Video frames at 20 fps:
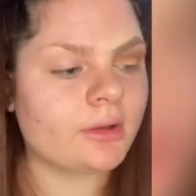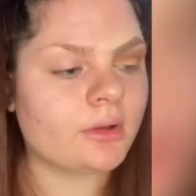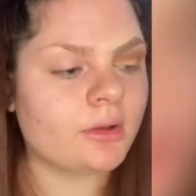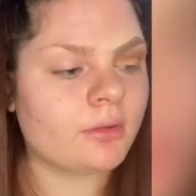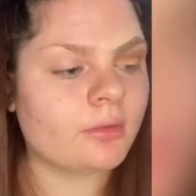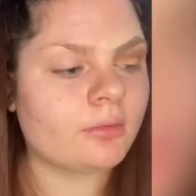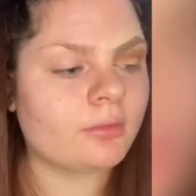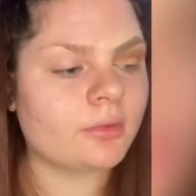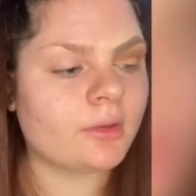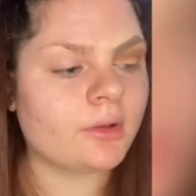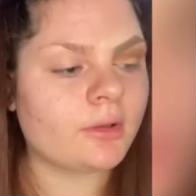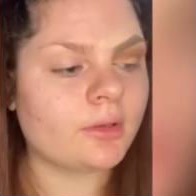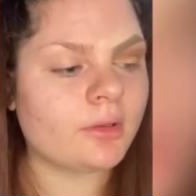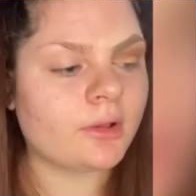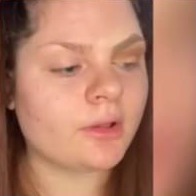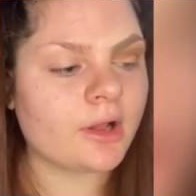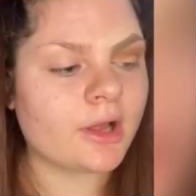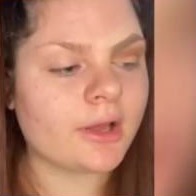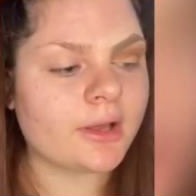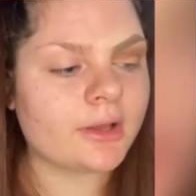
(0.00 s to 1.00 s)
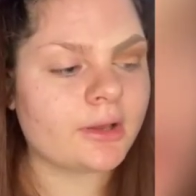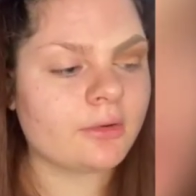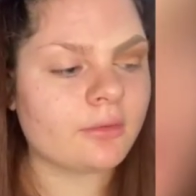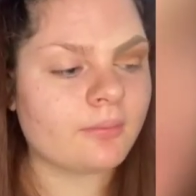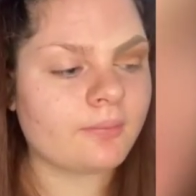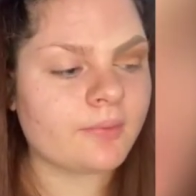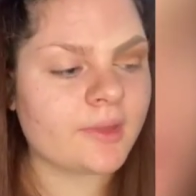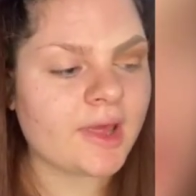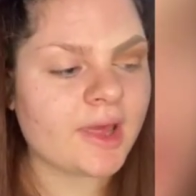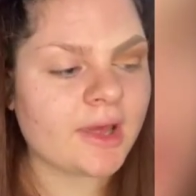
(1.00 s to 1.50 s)
and lighten up
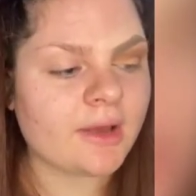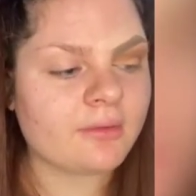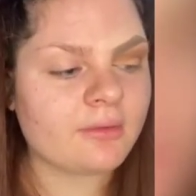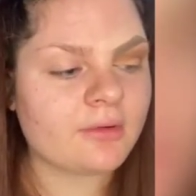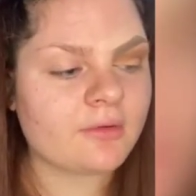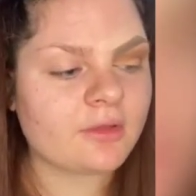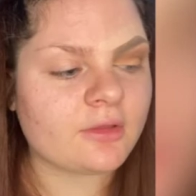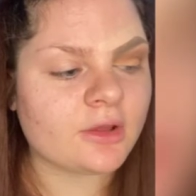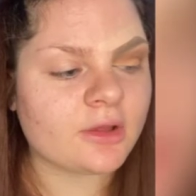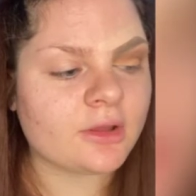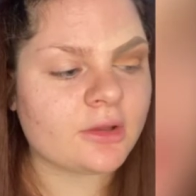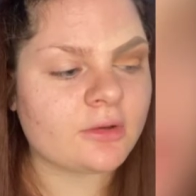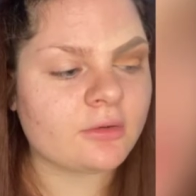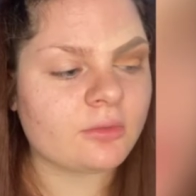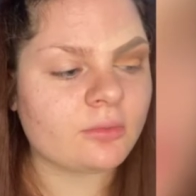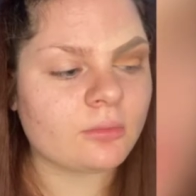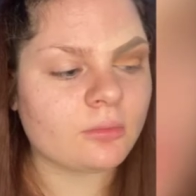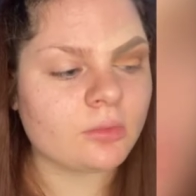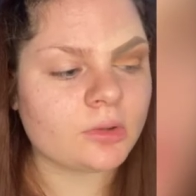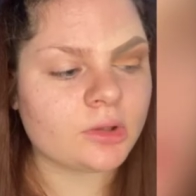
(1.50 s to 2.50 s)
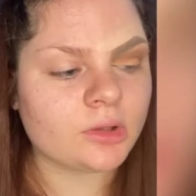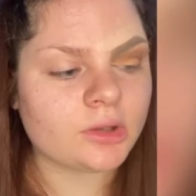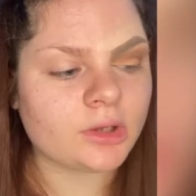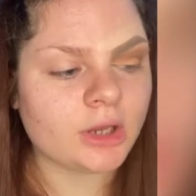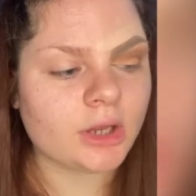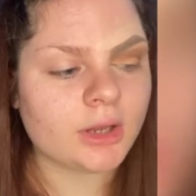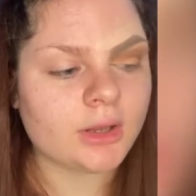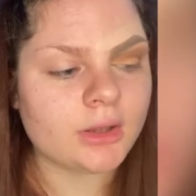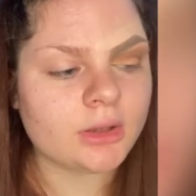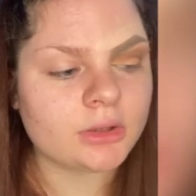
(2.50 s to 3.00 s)
the areas that you don't want
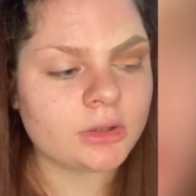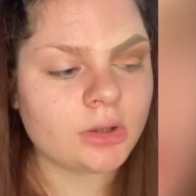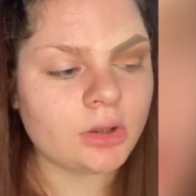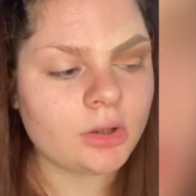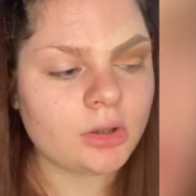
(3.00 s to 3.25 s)
dark,